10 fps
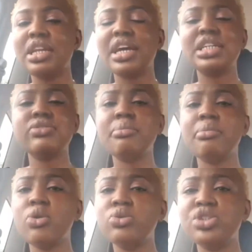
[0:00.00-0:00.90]
negative
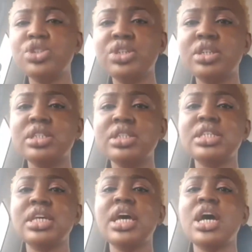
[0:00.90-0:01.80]

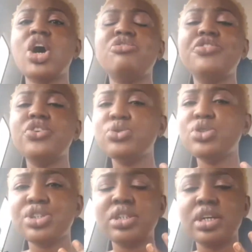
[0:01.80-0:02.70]
emotions,
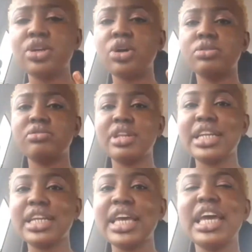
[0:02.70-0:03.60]
confusion, and all of that,
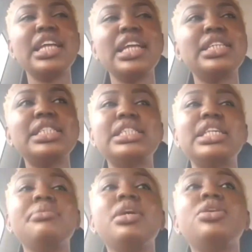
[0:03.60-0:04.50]

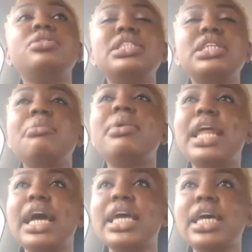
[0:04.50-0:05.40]
it'll seem
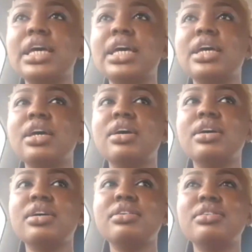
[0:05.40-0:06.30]
like
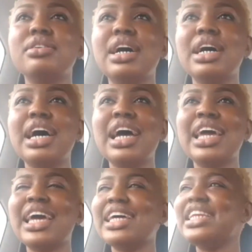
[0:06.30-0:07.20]
I
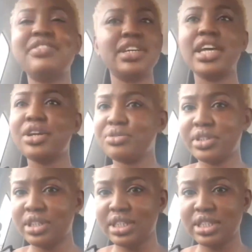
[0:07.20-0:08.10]
can never get
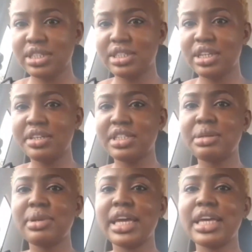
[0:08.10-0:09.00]
over this. It'll
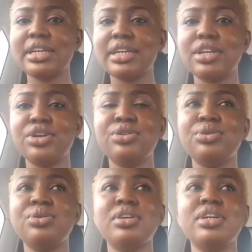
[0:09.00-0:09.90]
seem like,
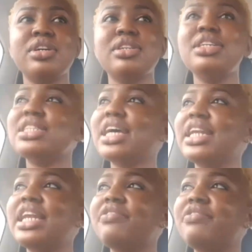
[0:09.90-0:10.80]
this
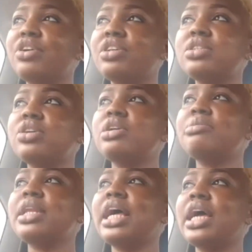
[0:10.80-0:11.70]
is gonna
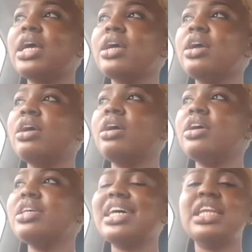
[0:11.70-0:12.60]
be like,
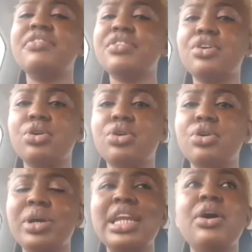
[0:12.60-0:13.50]
this can never go
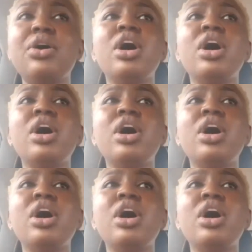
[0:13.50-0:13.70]
away. Now,